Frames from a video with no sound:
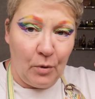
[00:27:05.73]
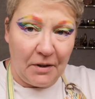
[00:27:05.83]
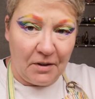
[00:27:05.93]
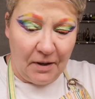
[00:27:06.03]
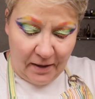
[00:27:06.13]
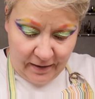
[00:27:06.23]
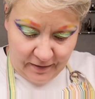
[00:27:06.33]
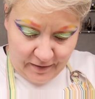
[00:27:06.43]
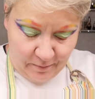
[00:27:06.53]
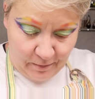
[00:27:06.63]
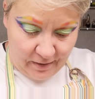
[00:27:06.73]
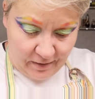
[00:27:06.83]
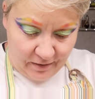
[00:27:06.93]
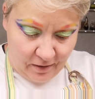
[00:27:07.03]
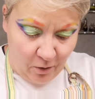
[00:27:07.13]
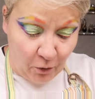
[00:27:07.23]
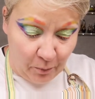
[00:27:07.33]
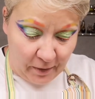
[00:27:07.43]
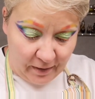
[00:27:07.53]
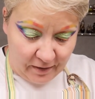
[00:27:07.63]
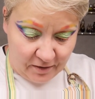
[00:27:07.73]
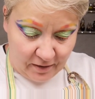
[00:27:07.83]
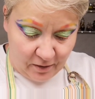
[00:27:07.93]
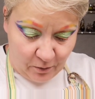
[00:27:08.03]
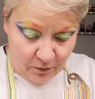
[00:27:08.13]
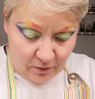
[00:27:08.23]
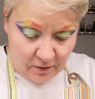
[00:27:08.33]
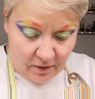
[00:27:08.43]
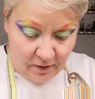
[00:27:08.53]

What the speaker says: Wet eyeliner in my eye, on my eyeshadows.